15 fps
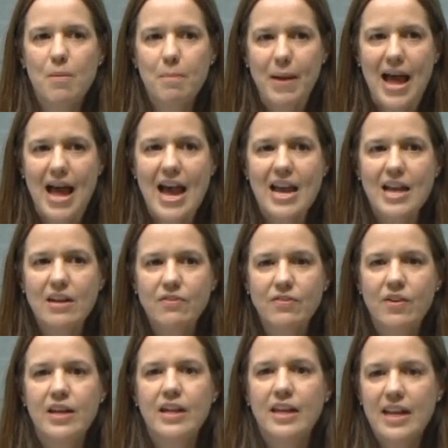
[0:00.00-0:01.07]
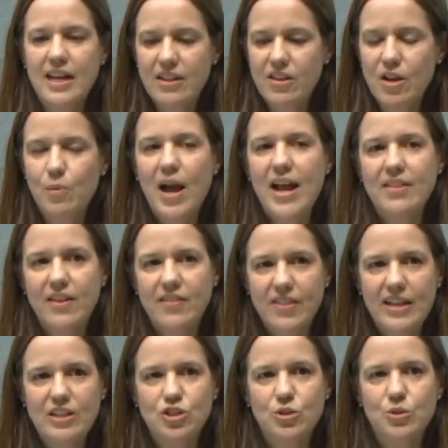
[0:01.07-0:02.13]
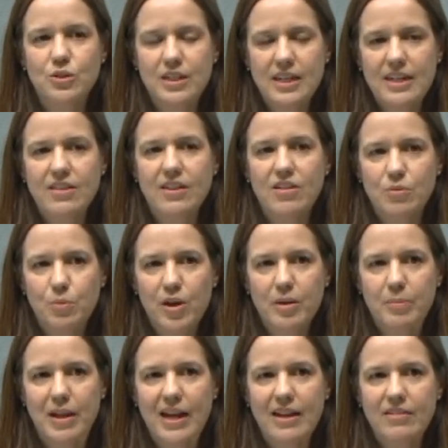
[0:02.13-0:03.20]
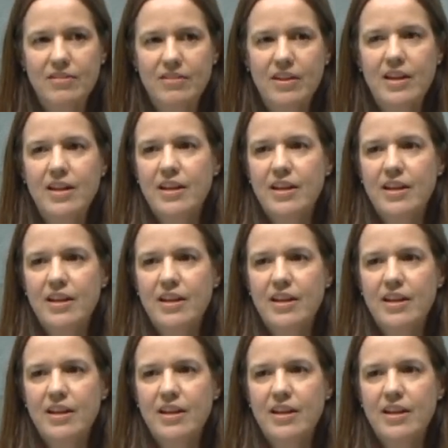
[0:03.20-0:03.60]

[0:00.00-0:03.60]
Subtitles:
behave in the way that they should in this workplace.